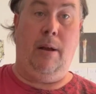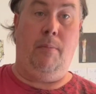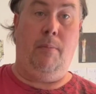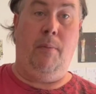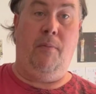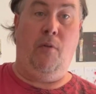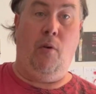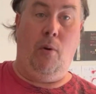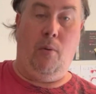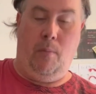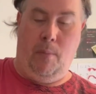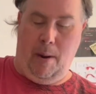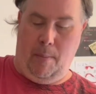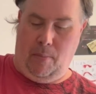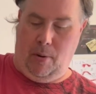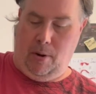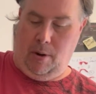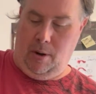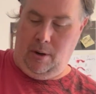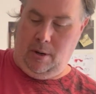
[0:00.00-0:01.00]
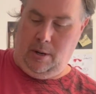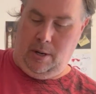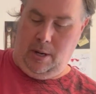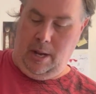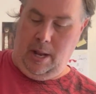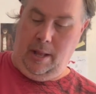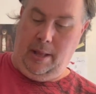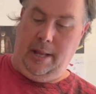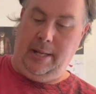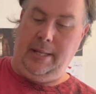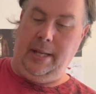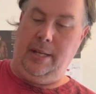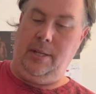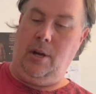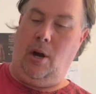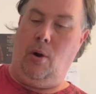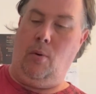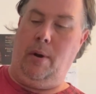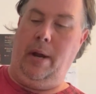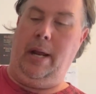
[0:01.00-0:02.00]
remember, this thing's
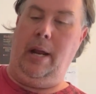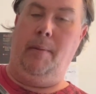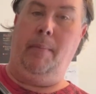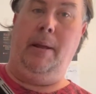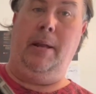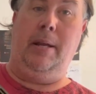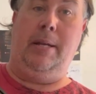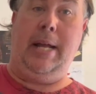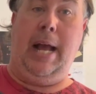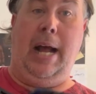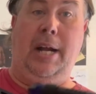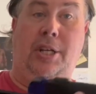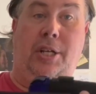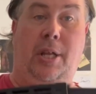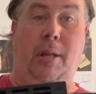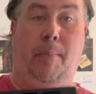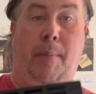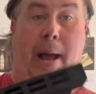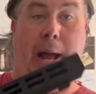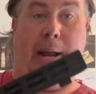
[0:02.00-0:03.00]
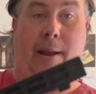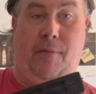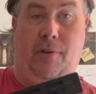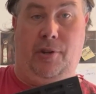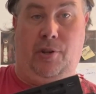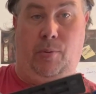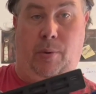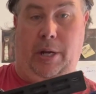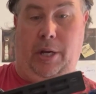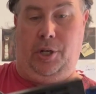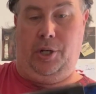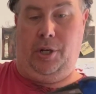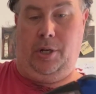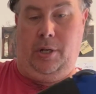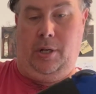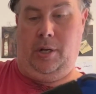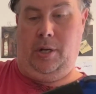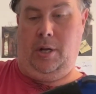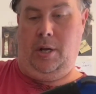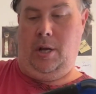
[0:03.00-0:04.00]
already going to be attached to the back of your Switch.
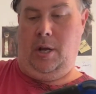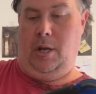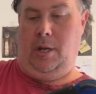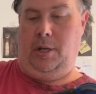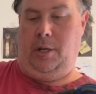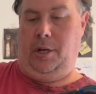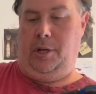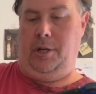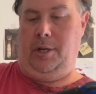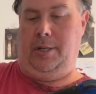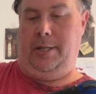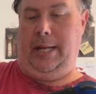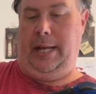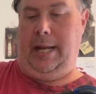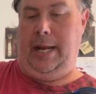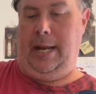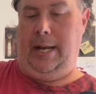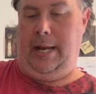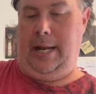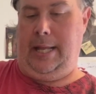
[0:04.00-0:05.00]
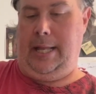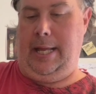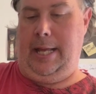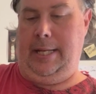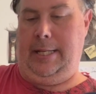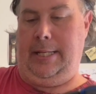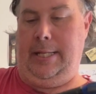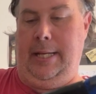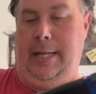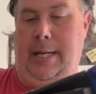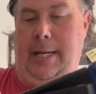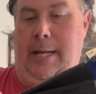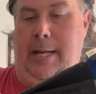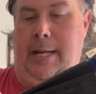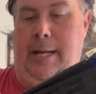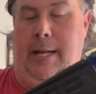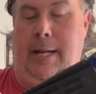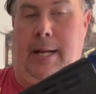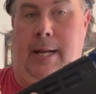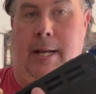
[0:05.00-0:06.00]
So you just stick it in like this.
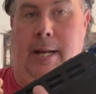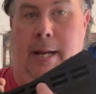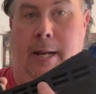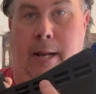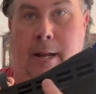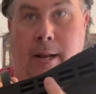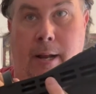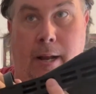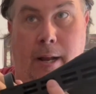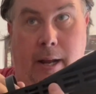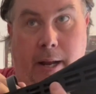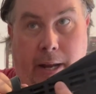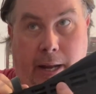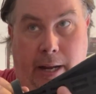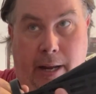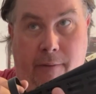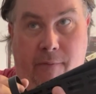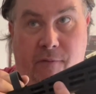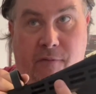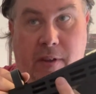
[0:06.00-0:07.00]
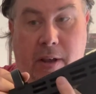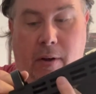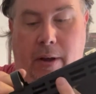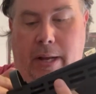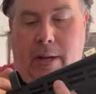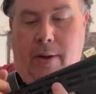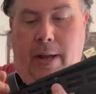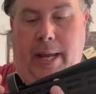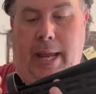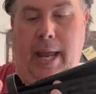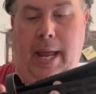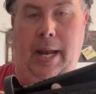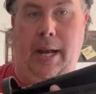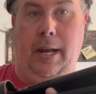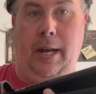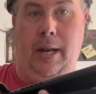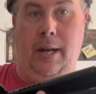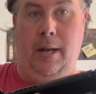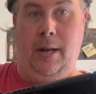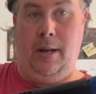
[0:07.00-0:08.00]
You can feel it click
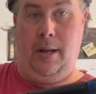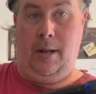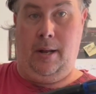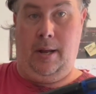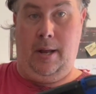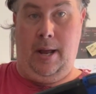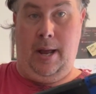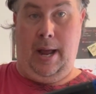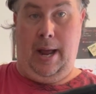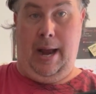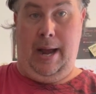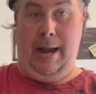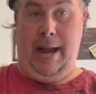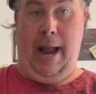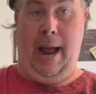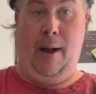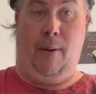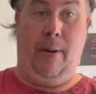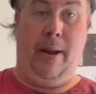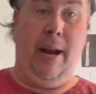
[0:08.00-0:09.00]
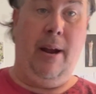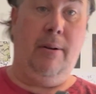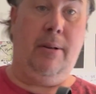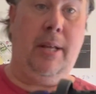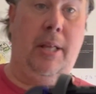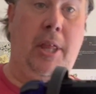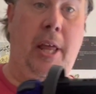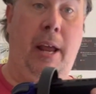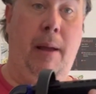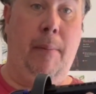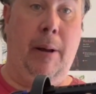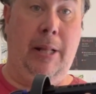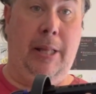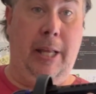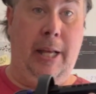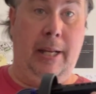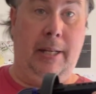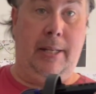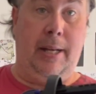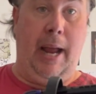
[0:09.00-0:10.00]
in. Now, here's the thing about
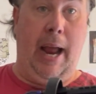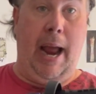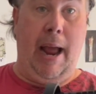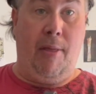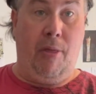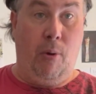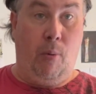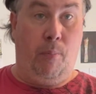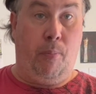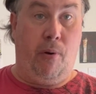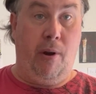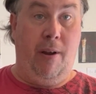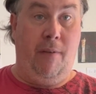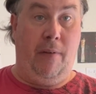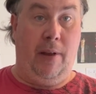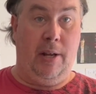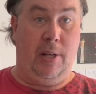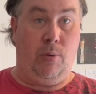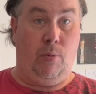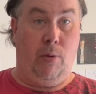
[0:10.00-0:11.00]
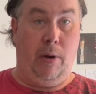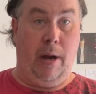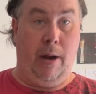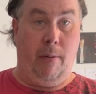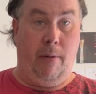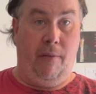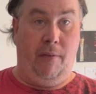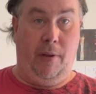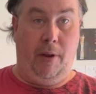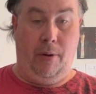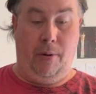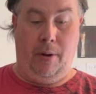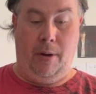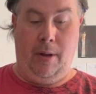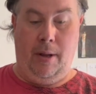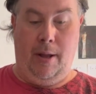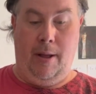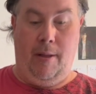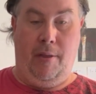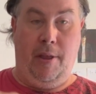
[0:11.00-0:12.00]
this, and the previous one I reviewed.
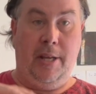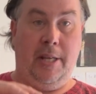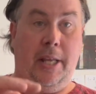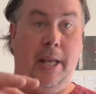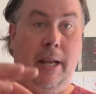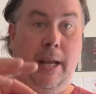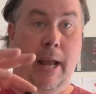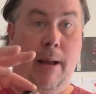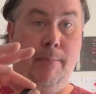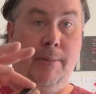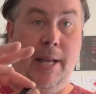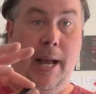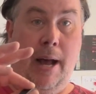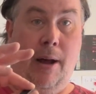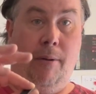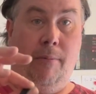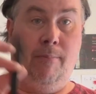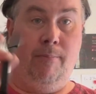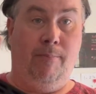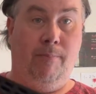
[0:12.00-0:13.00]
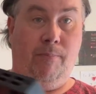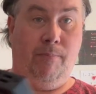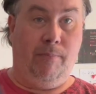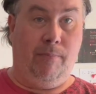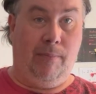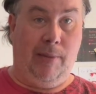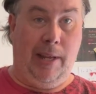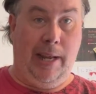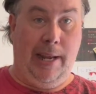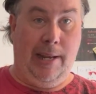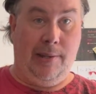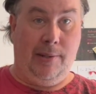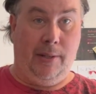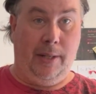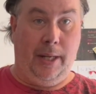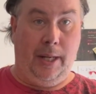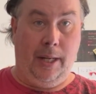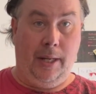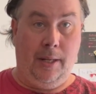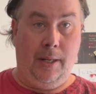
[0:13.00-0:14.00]
This thing comes out
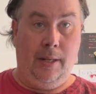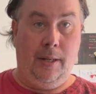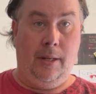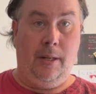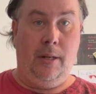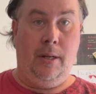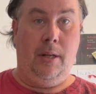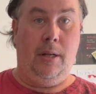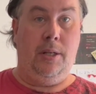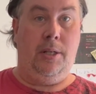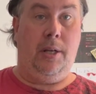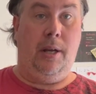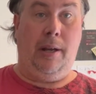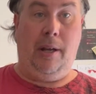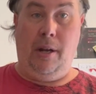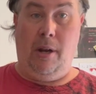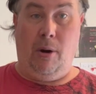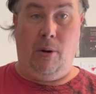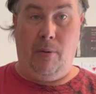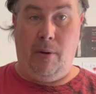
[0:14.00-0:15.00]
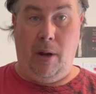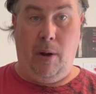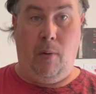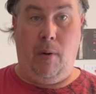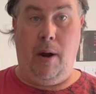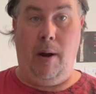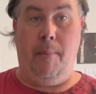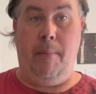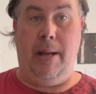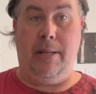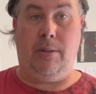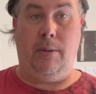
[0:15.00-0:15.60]
easily. So you don't really want to mess